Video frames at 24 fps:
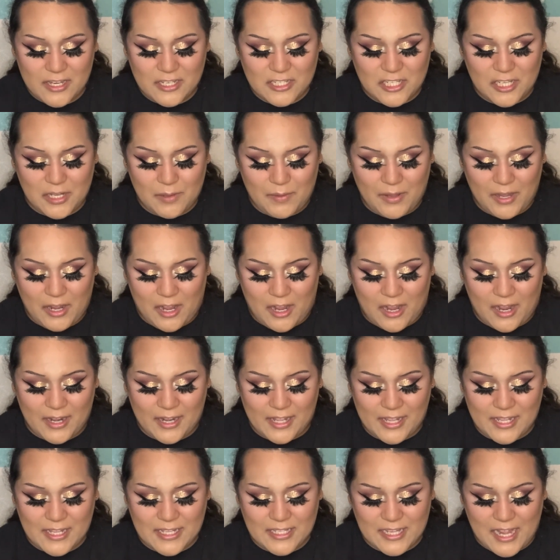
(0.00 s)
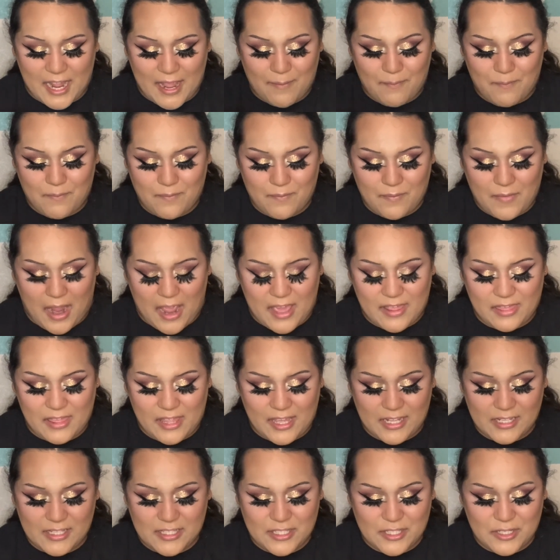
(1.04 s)
To be honest, I
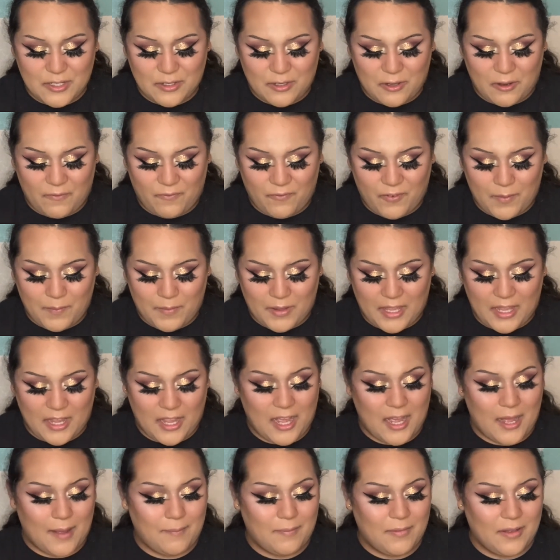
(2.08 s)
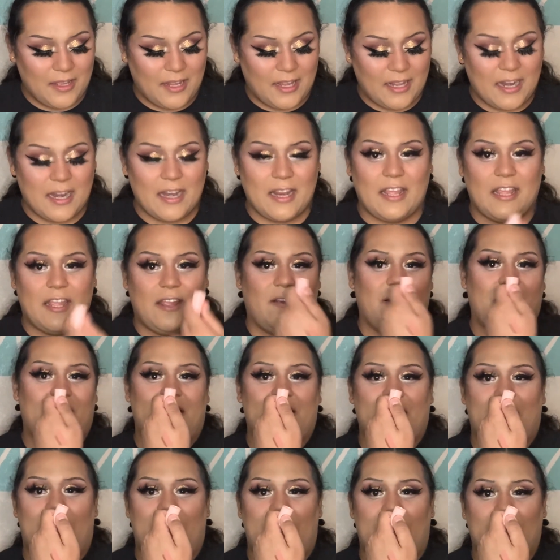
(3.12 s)
think it's too nude for me. Looking at it
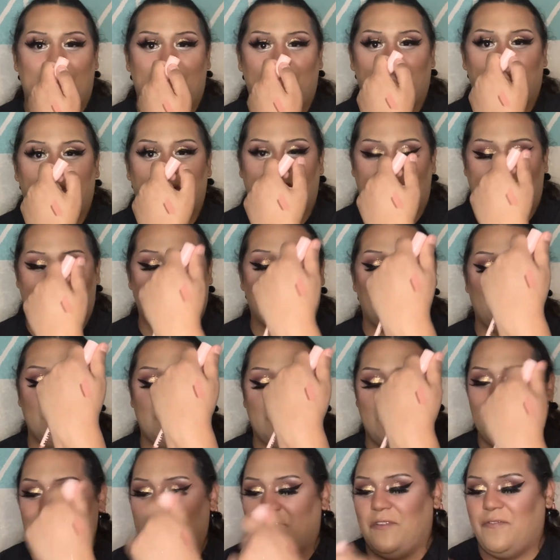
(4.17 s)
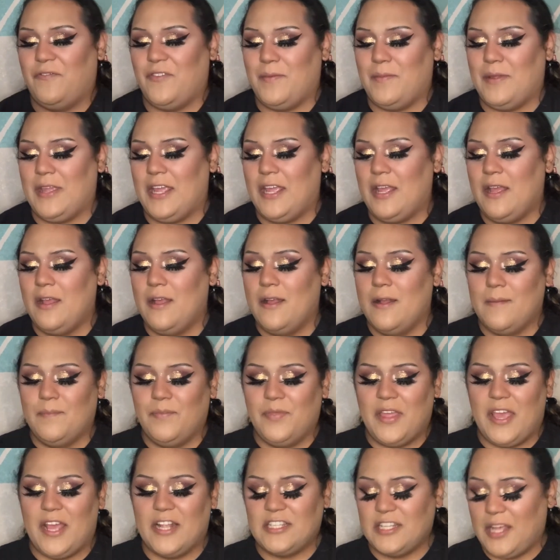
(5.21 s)
here, I'm pretty sure it's too nude for me.
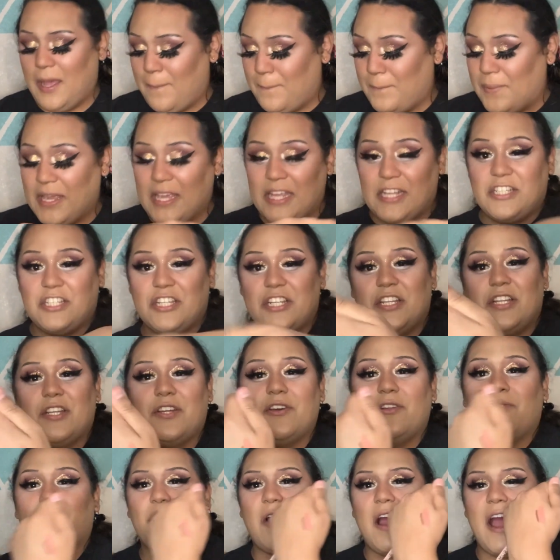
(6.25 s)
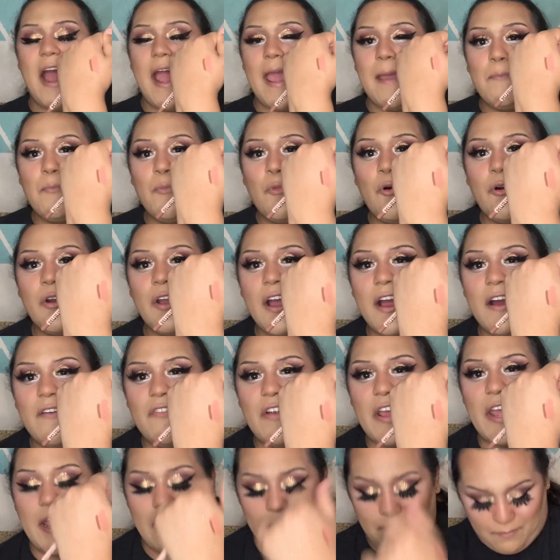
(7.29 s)
It's a peachy nude, where I'm more
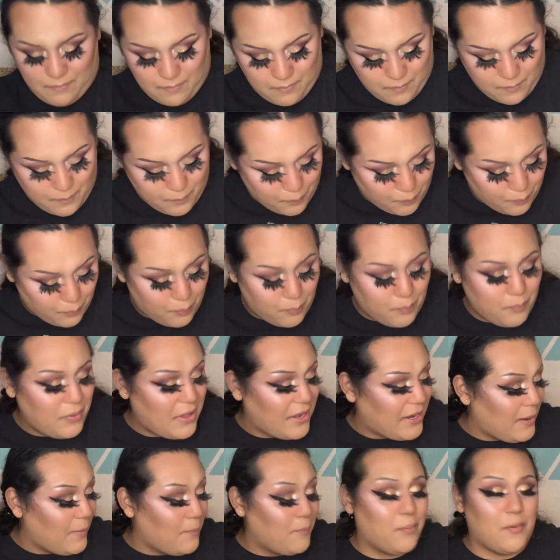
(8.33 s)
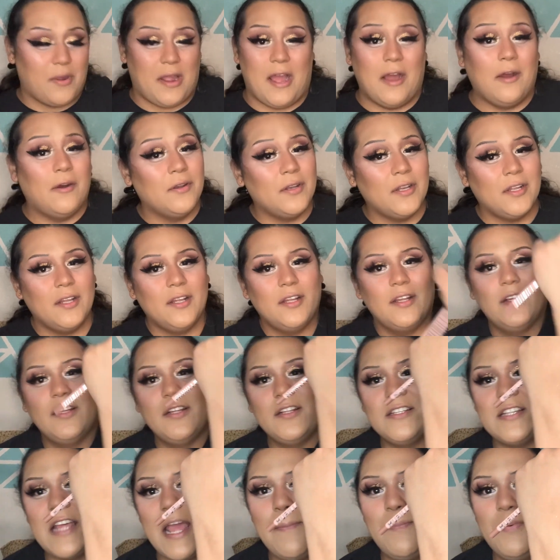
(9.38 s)
of a brown
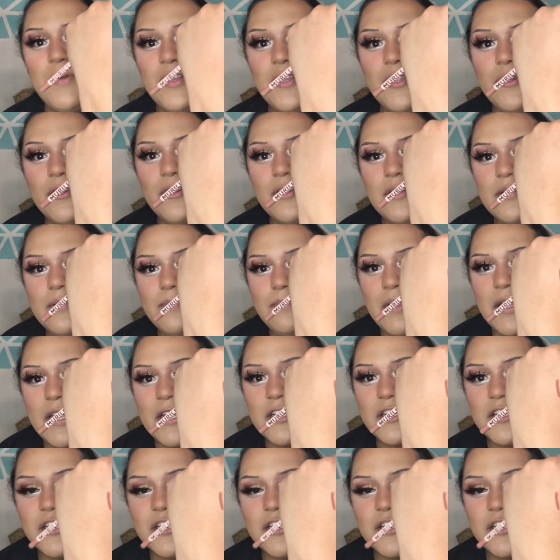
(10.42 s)
type of nude bitch.